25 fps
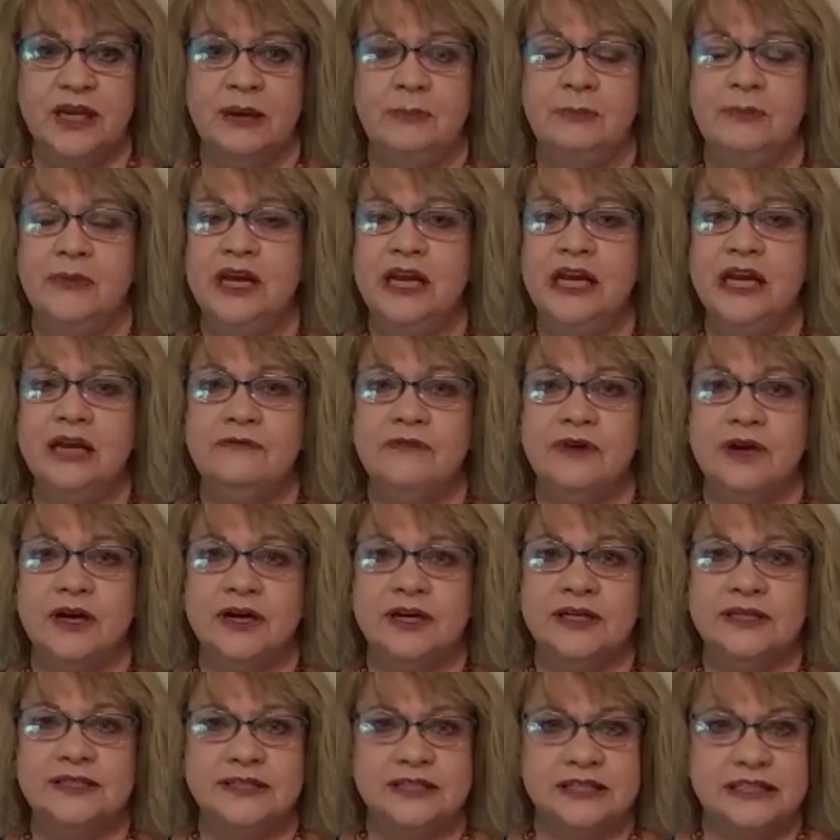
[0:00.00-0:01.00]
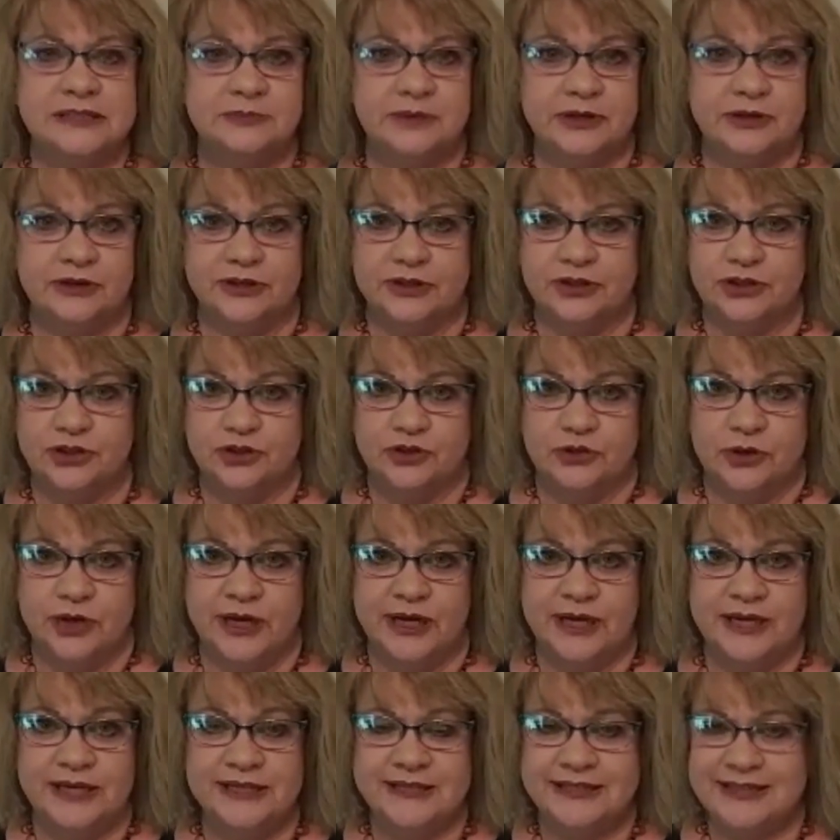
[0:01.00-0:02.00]
Many of us experience
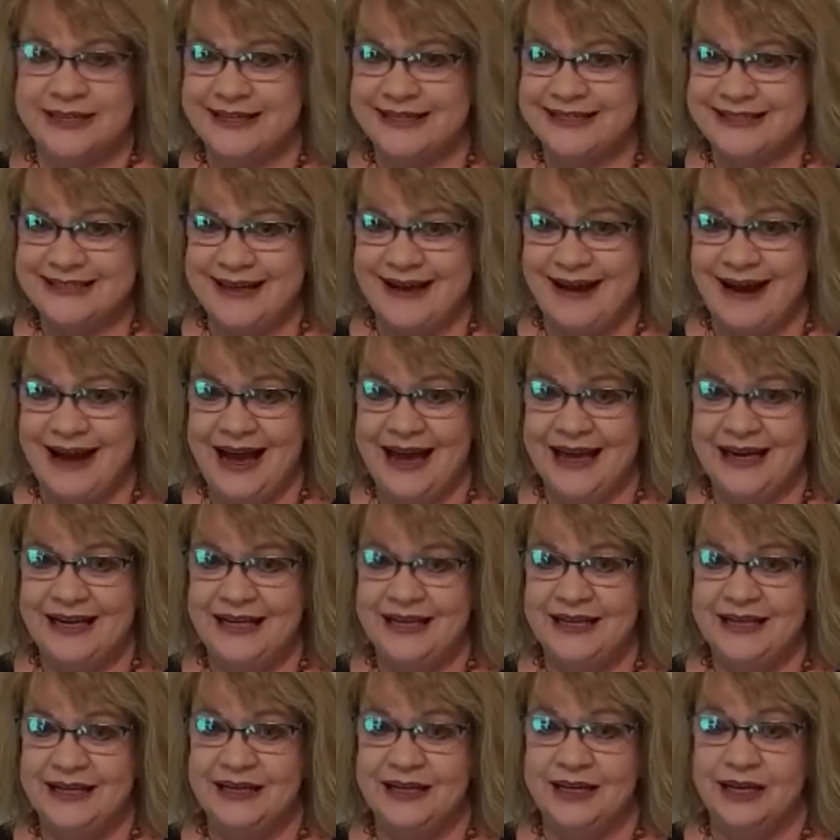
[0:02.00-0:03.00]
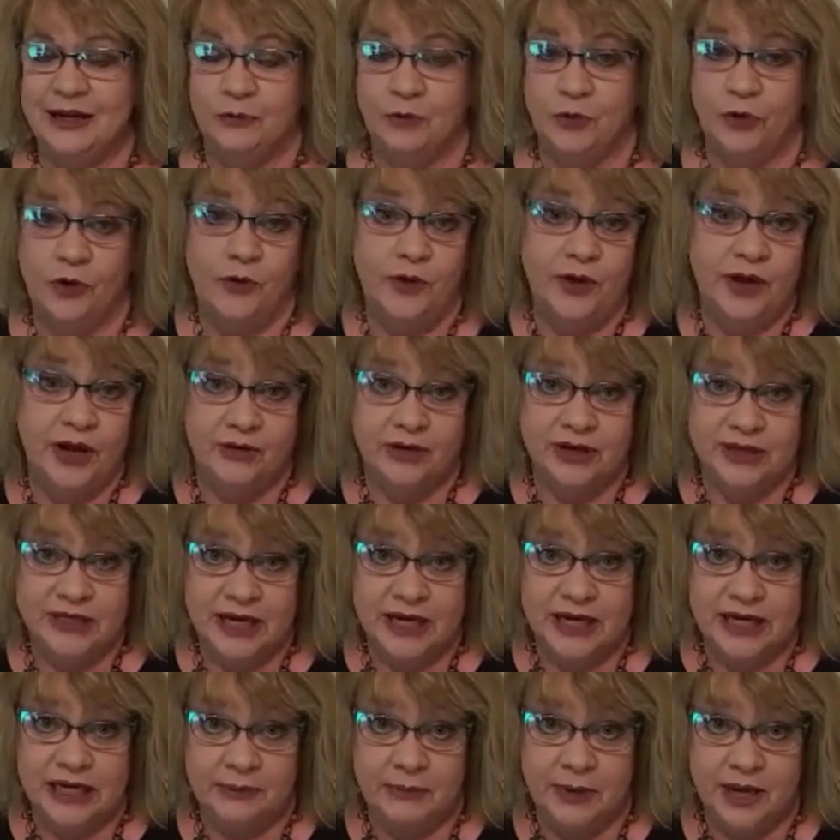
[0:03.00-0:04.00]
stress, anxiety, and worry on a
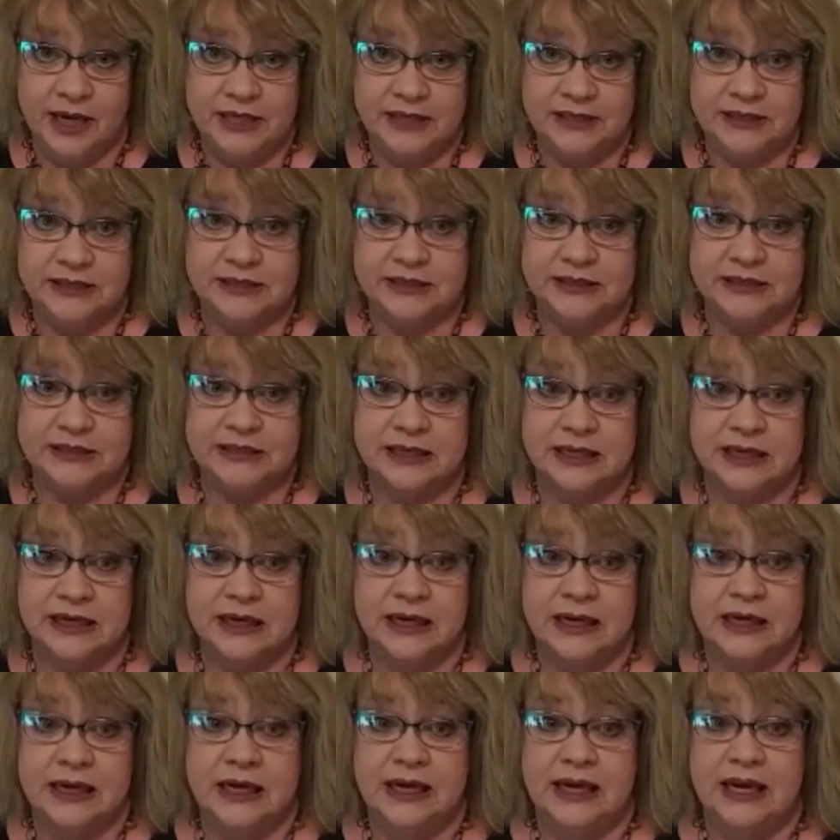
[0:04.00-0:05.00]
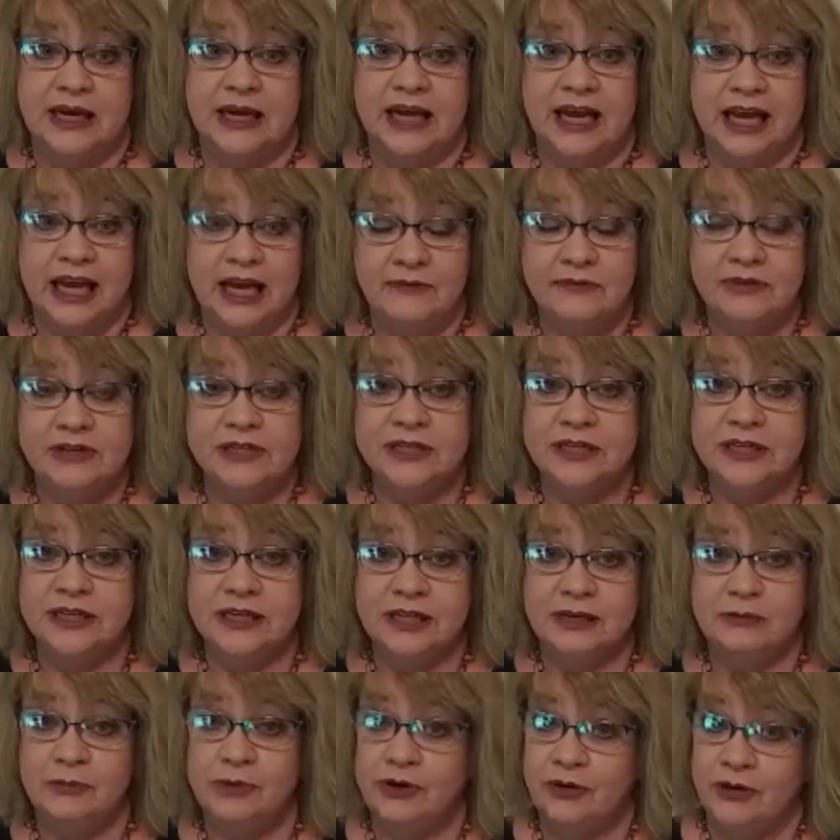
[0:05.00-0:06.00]
daily basis. And evidently,
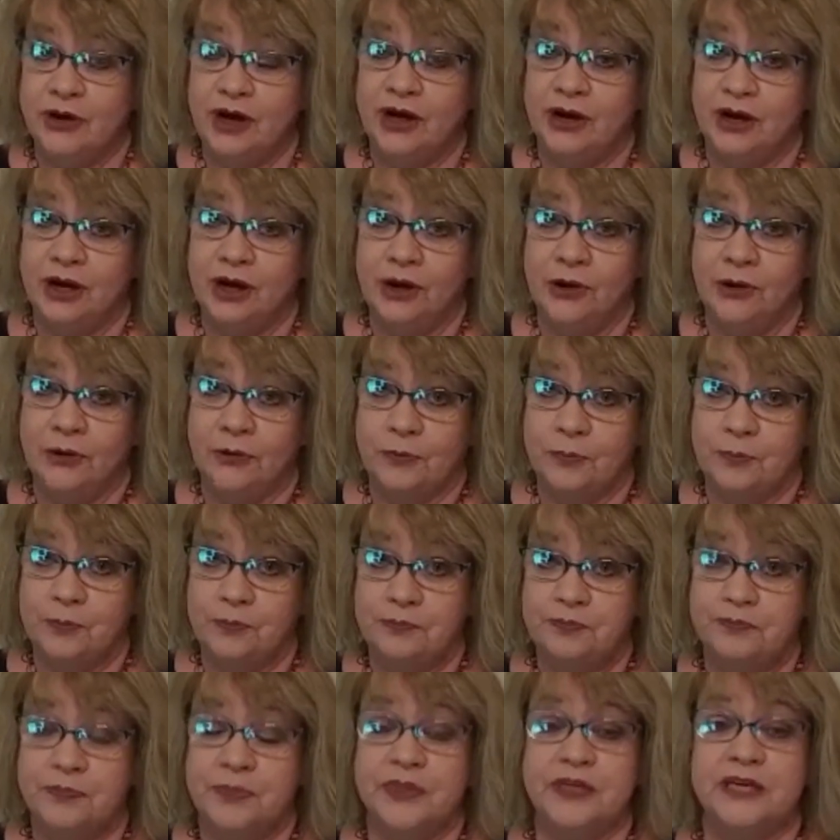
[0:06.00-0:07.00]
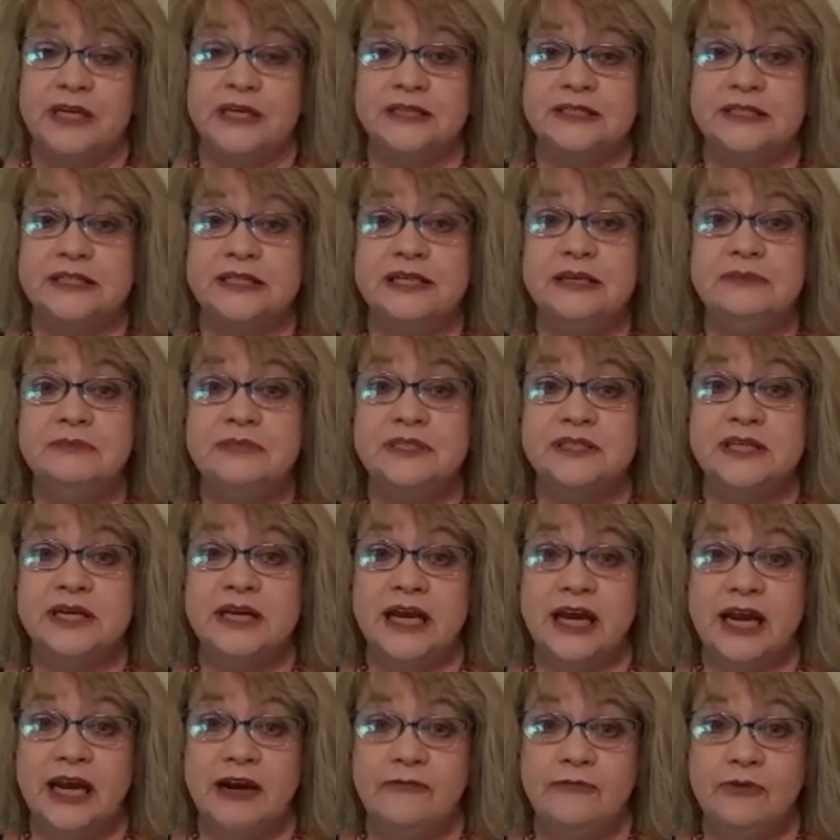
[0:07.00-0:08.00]
we are not alone. It seems that
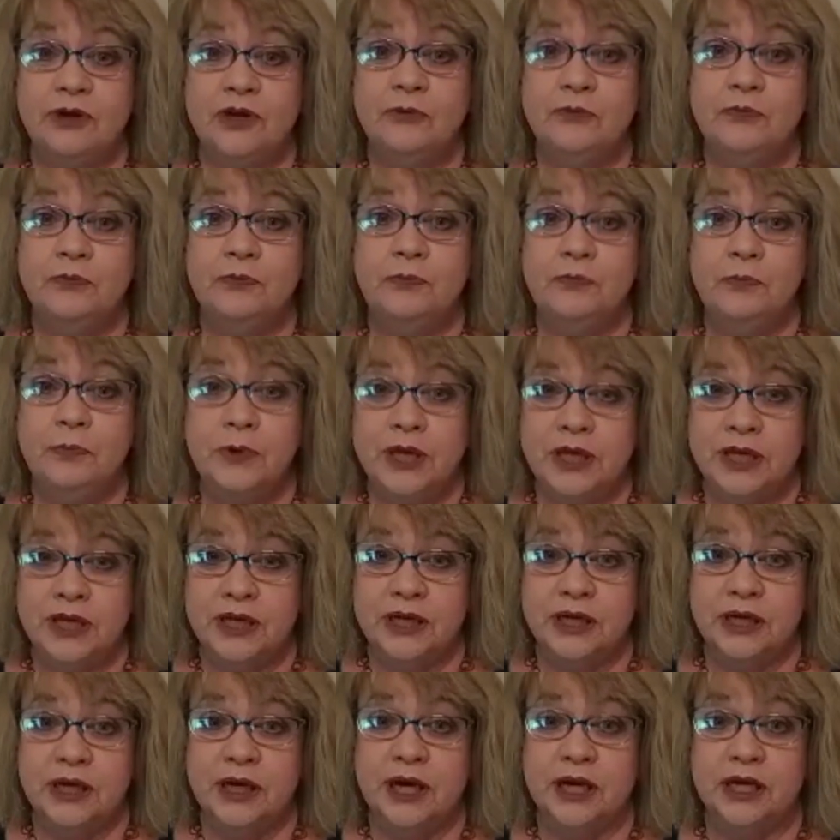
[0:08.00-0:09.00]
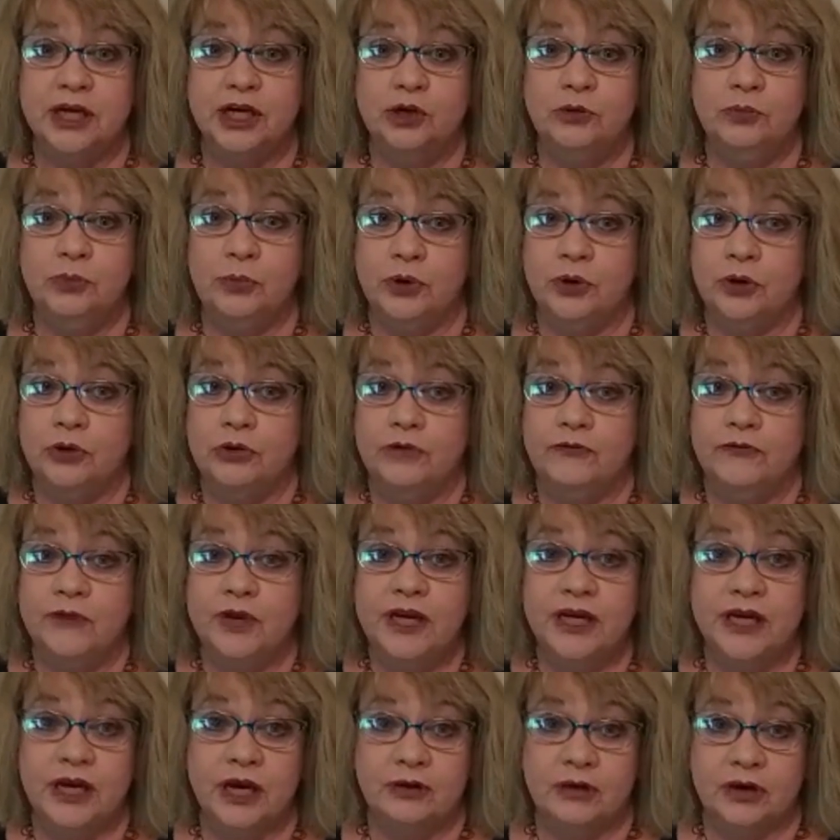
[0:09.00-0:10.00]
every week a new book or
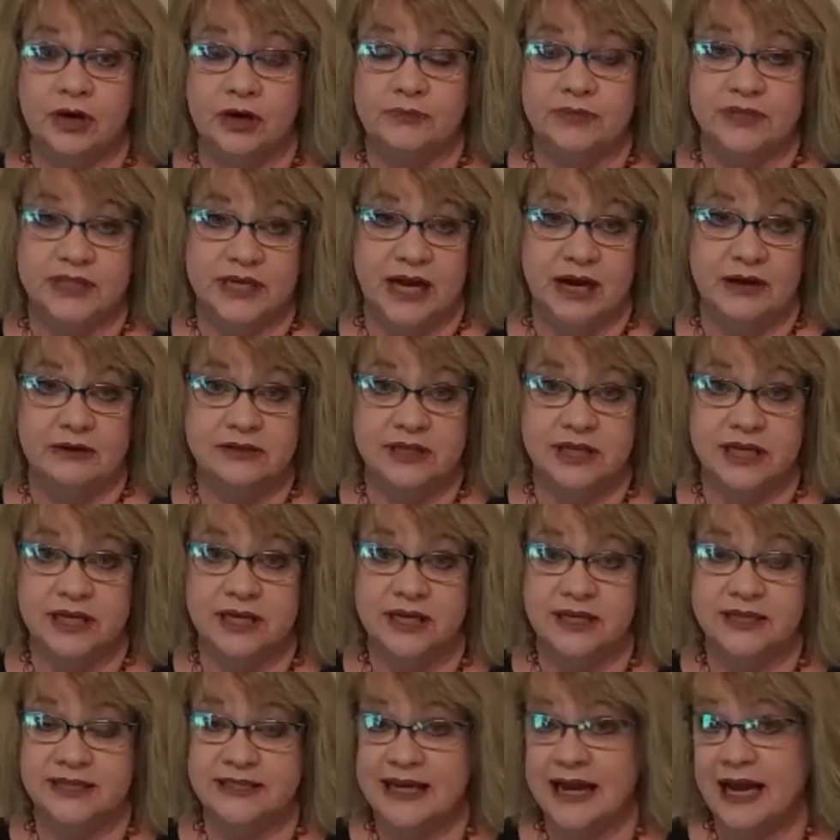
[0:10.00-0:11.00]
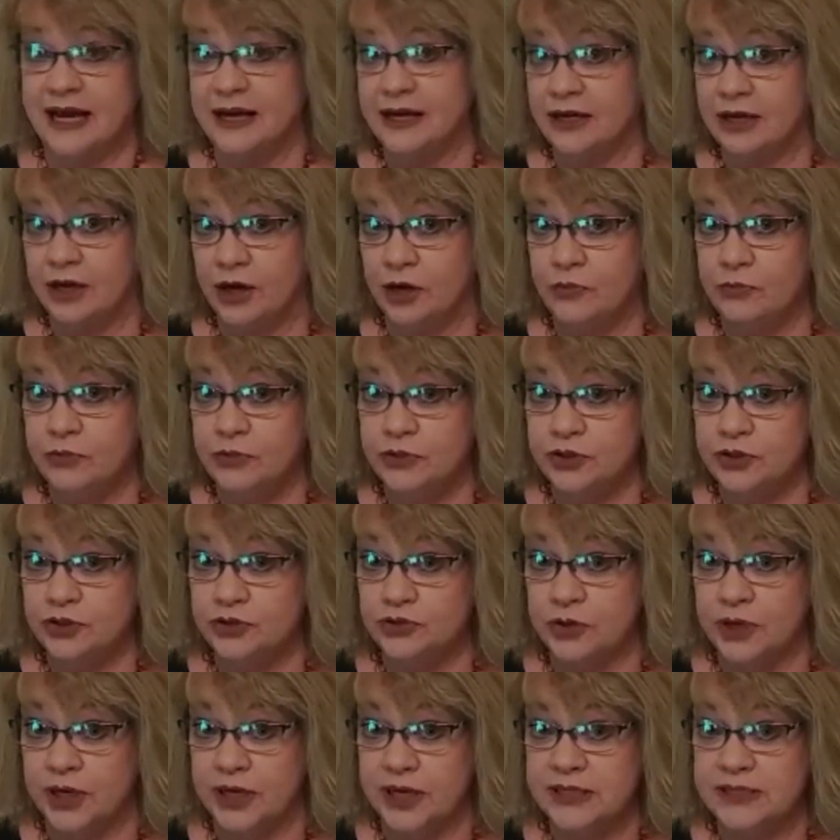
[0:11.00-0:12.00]
video comes out telling us how to cope with
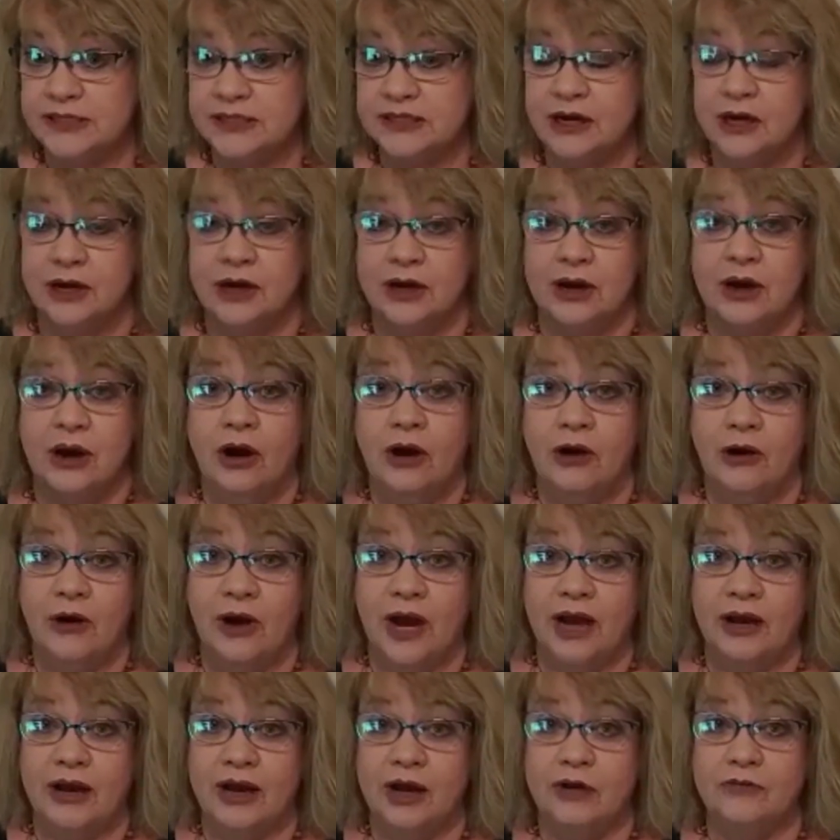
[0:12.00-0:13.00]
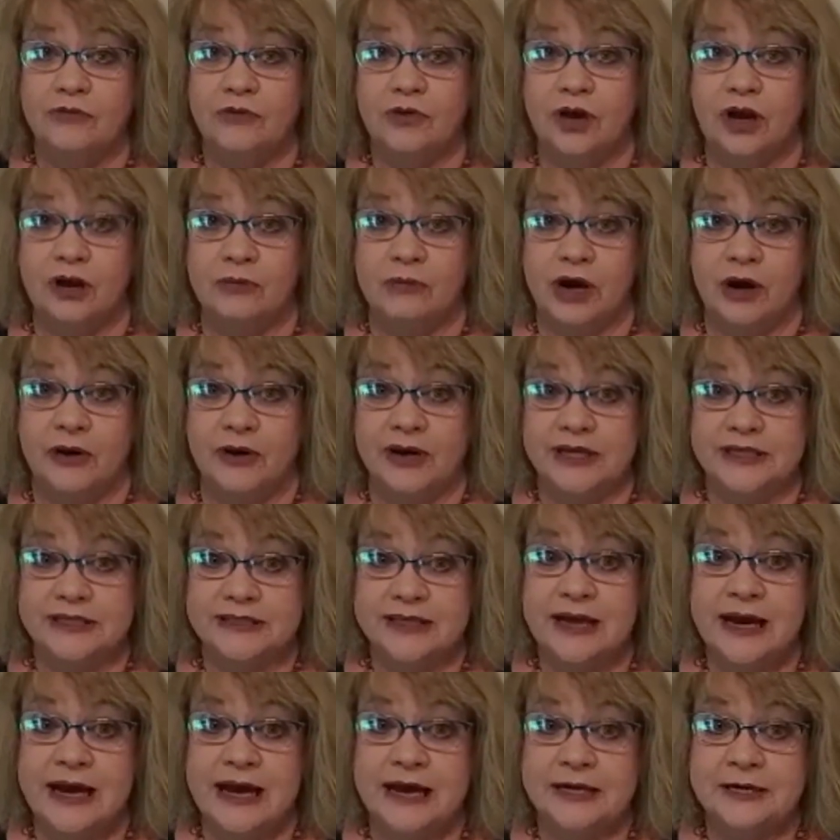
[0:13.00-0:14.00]
stress or how to overcome our
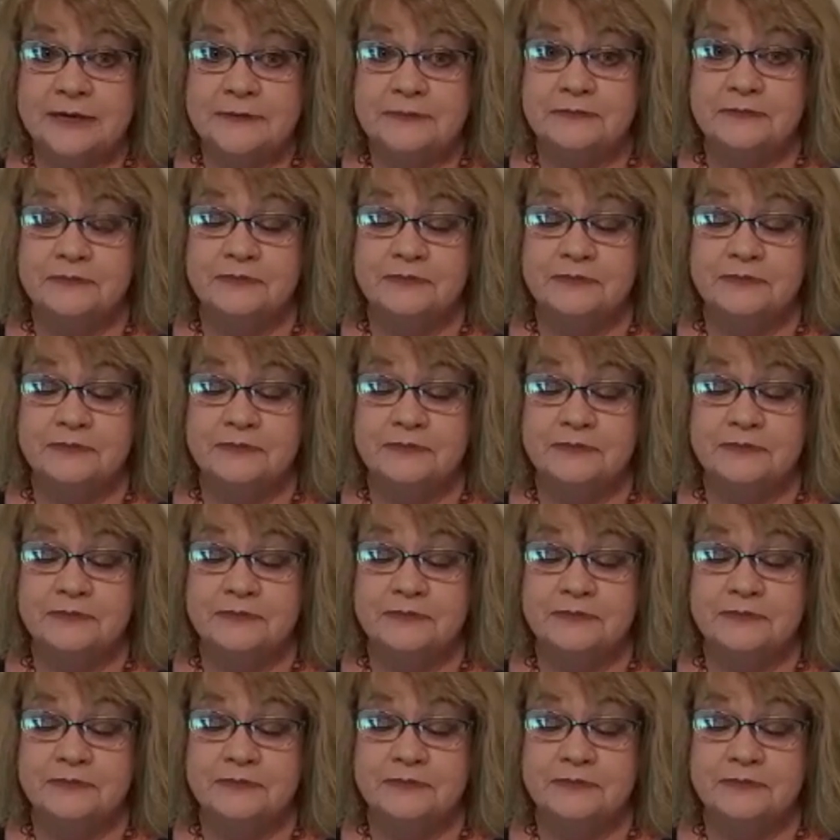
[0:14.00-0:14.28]
anxiety.